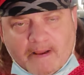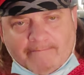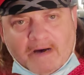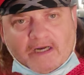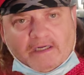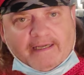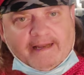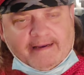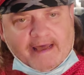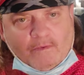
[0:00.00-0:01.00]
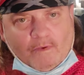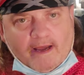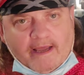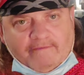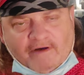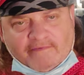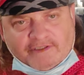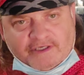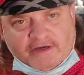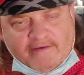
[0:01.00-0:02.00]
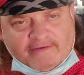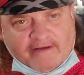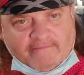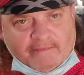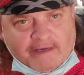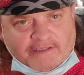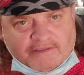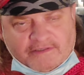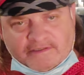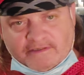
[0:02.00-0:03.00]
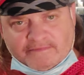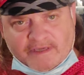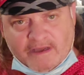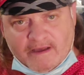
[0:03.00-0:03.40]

modeling in that way, involving geographic information systems